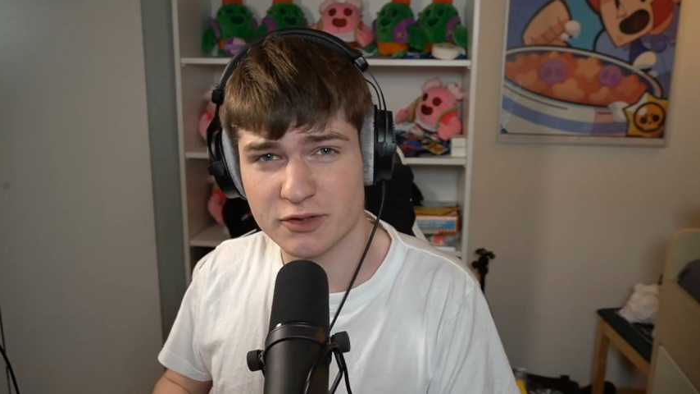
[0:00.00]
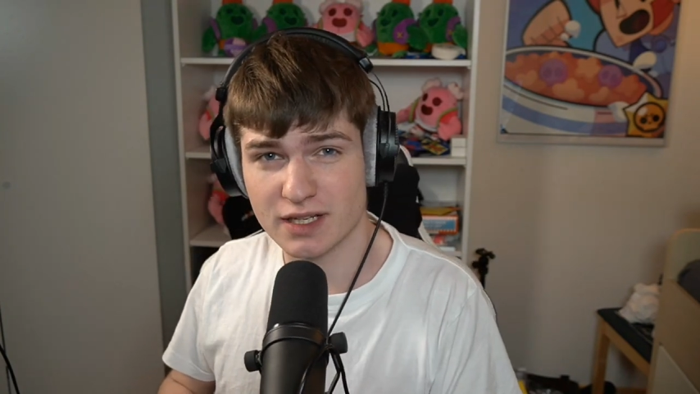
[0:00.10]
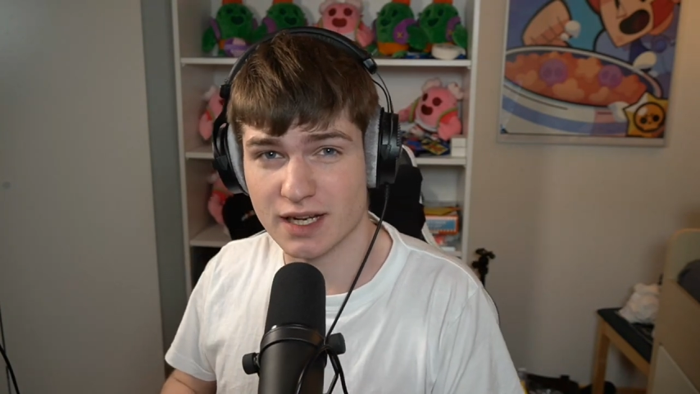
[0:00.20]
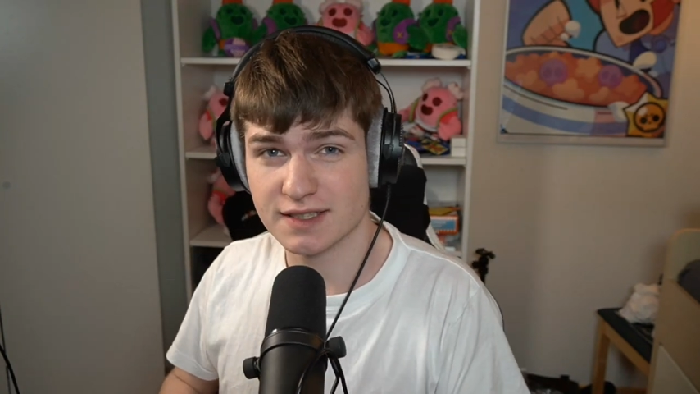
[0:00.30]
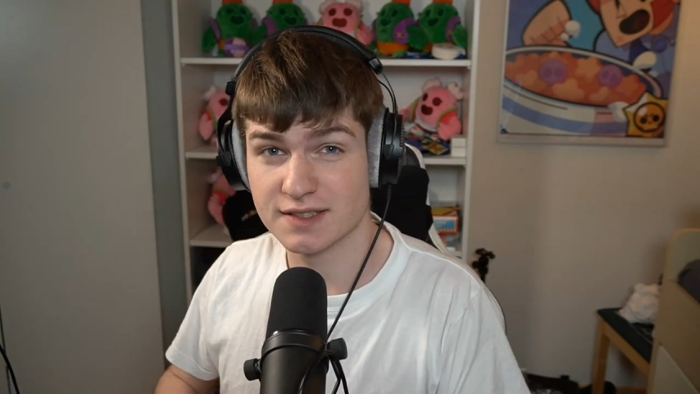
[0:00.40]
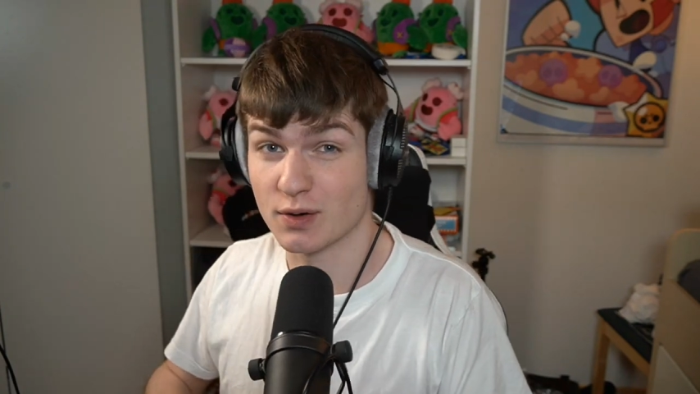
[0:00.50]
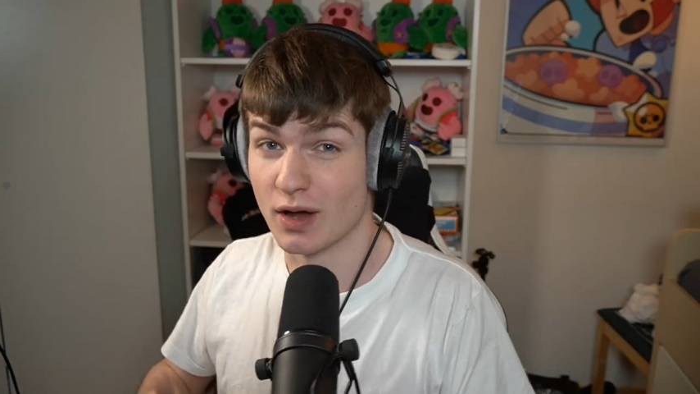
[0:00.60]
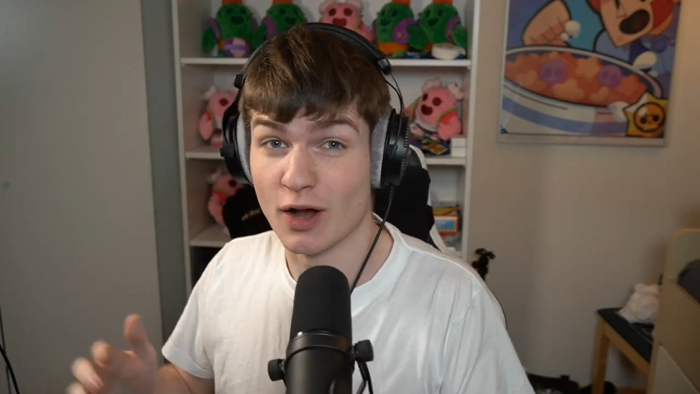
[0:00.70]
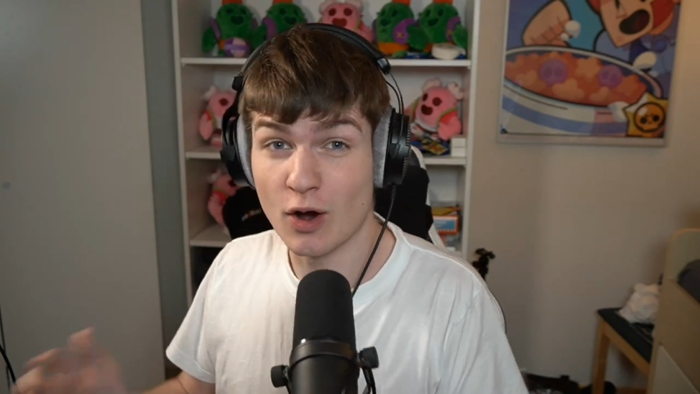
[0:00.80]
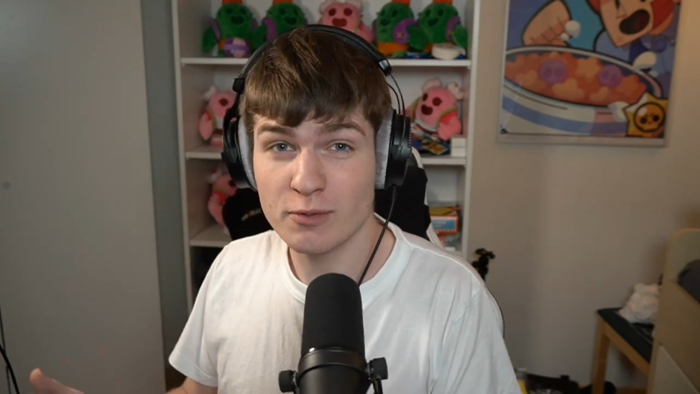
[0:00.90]
for you guys, so
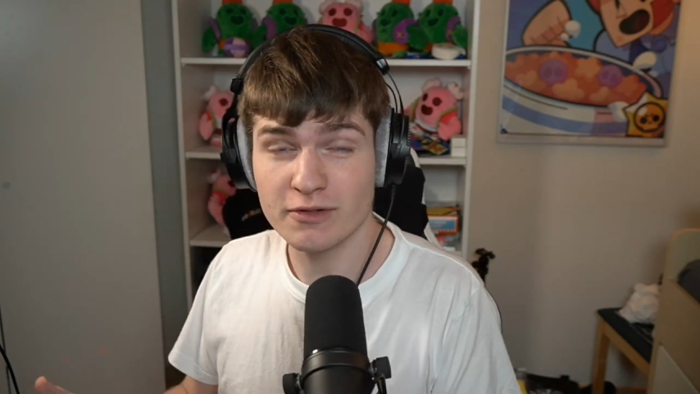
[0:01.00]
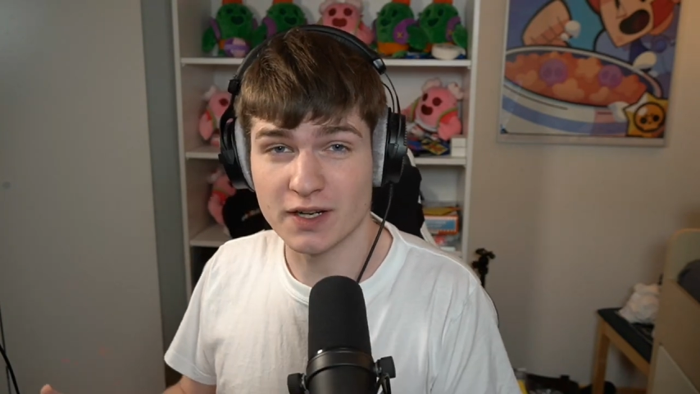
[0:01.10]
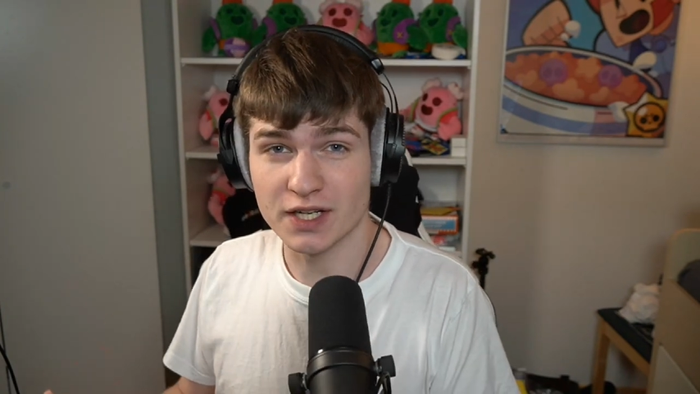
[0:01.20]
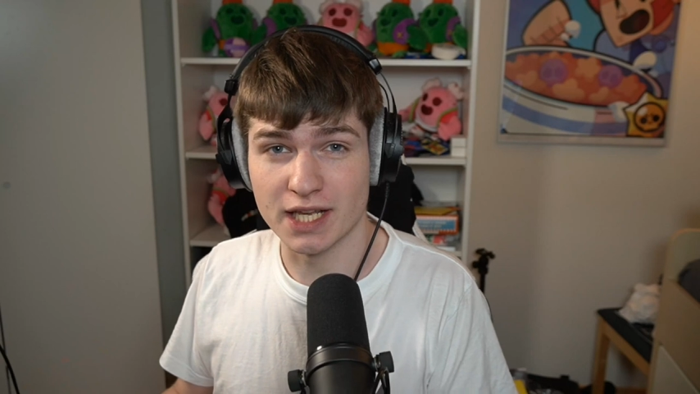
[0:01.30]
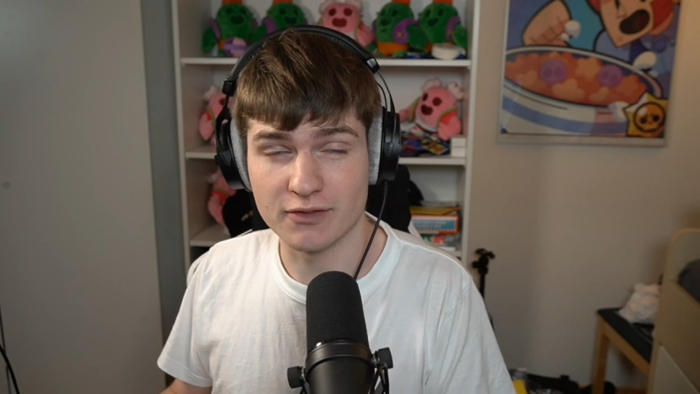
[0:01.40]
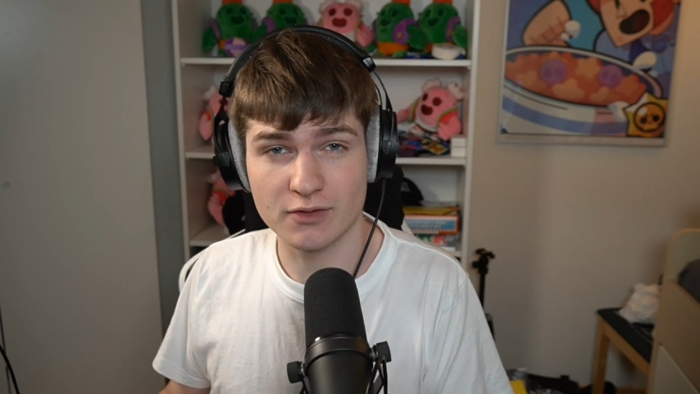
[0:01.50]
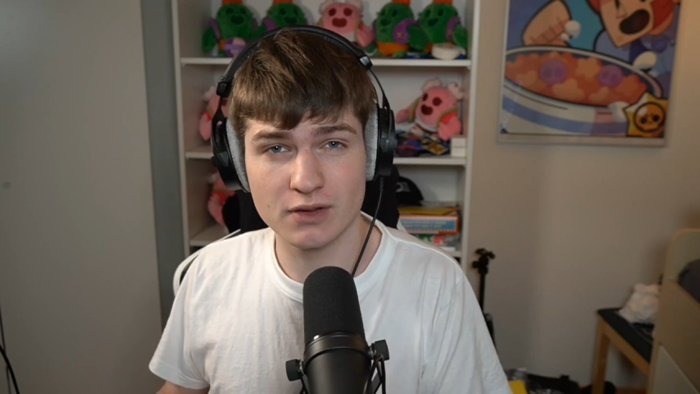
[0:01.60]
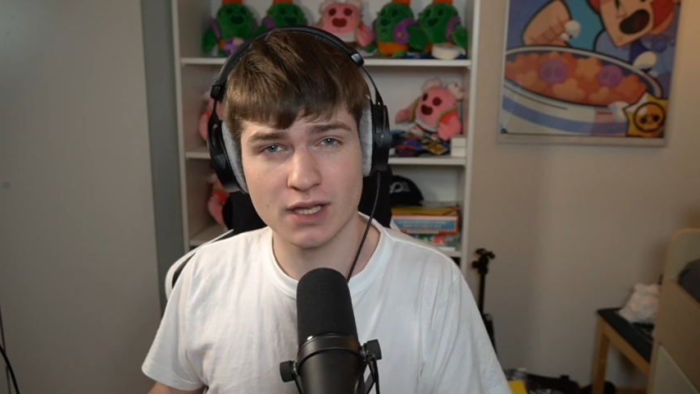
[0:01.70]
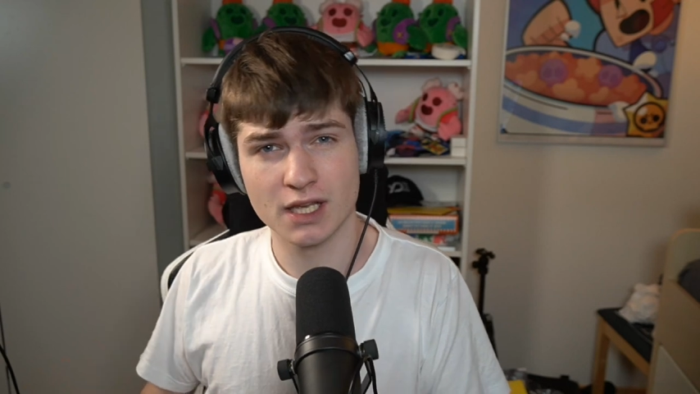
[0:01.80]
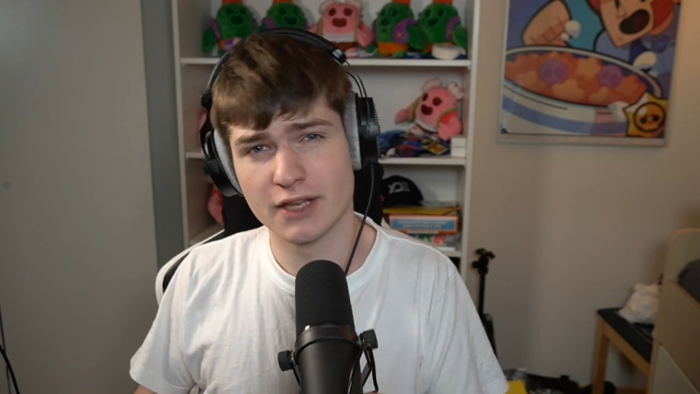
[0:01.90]
I hope you found it
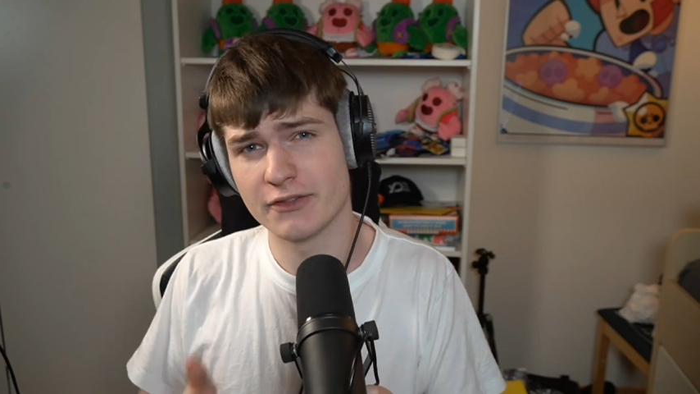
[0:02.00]
helpful.